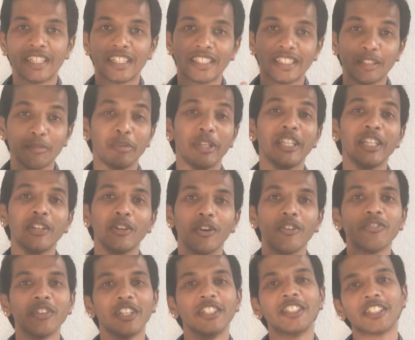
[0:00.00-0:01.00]
the meaning
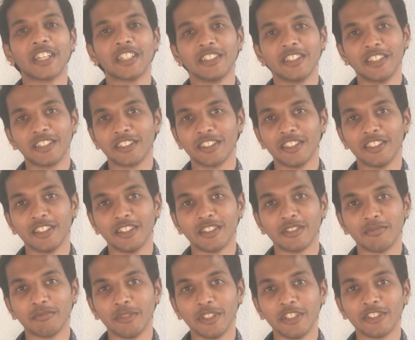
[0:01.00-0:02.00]
of Shat Darshana
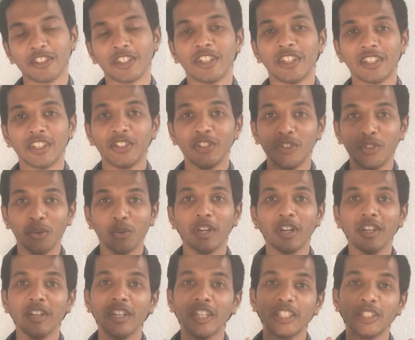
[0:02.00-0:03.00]
means.
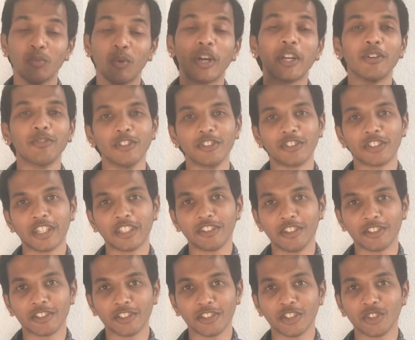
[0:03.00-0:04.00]
Yoga is one of the Shat
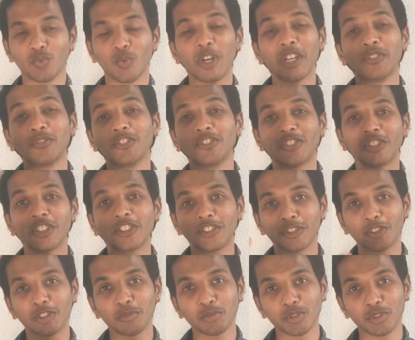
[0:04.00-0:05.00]
Darshanas, one of the 6
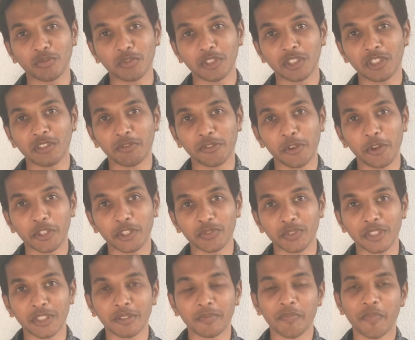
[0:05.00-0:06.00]
systems of Indian
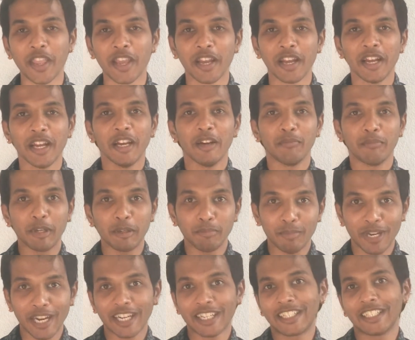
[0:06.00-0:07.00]
philosophy, by
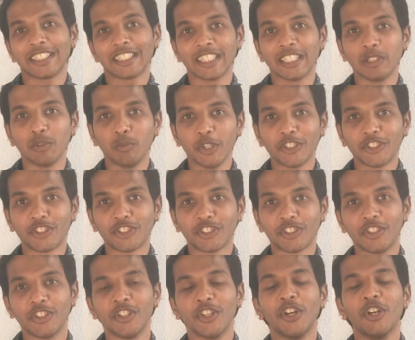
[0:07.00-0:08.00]
practicing
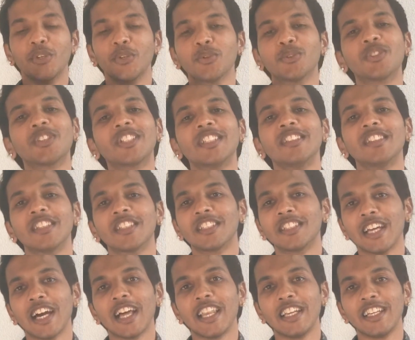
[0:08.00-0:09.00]
which you see the
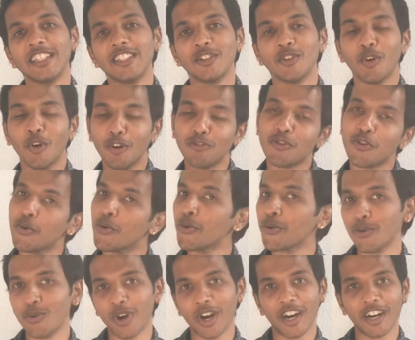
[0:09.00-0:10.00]
reality of who
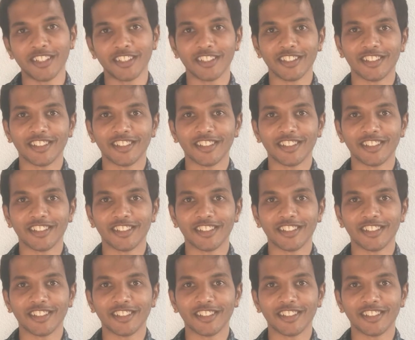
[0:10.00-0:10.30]
you are.